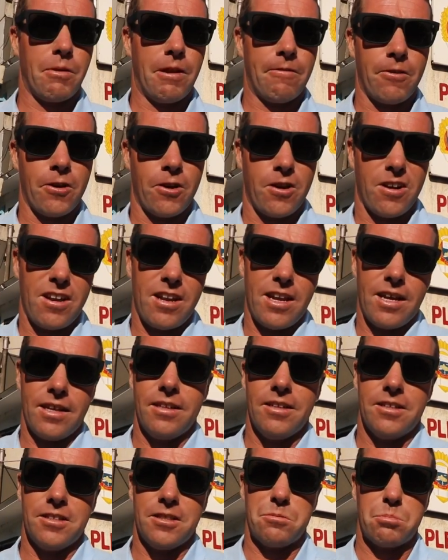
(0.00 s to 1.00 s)
We've heard
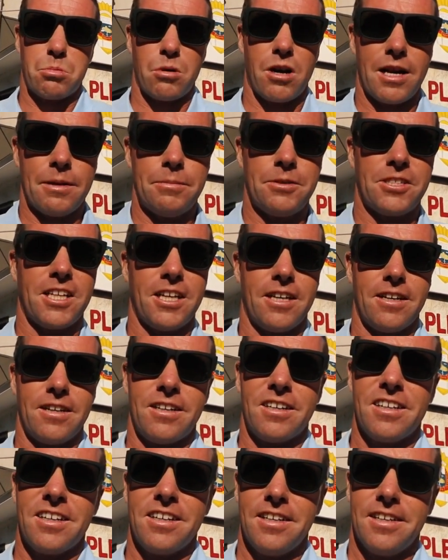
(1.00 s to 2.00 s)
that there's bribes
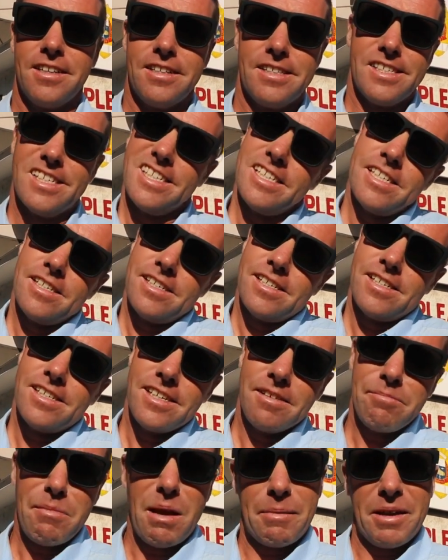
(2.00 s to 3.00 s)
here.
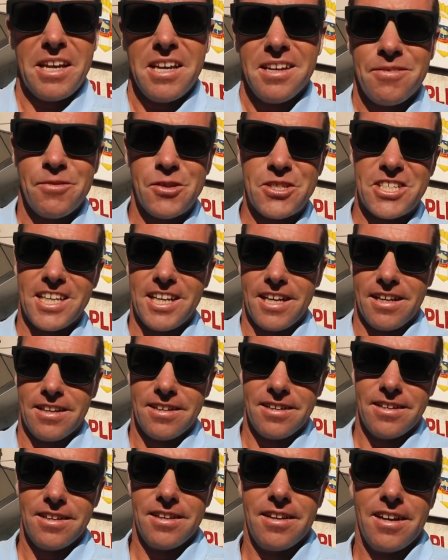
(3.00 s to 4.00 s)
Maybe, we'll see.
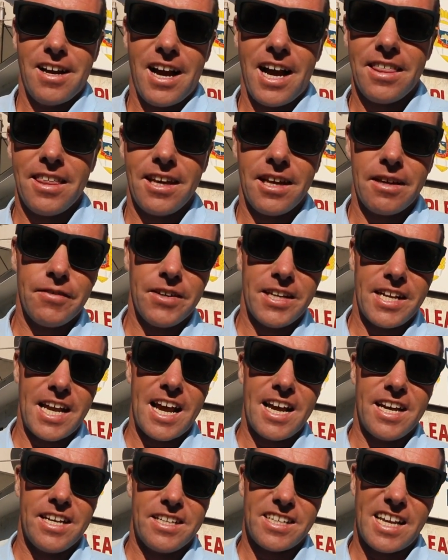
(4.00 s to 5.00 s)
I think of it
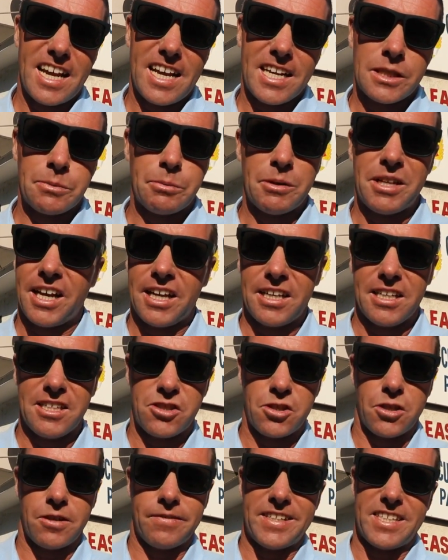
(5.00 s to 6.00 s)
as
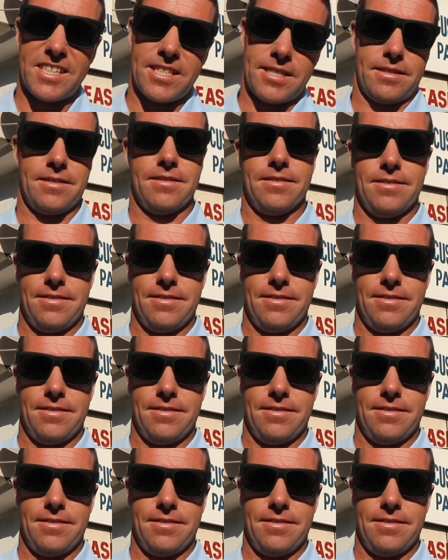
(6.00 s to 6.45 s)
expedited service.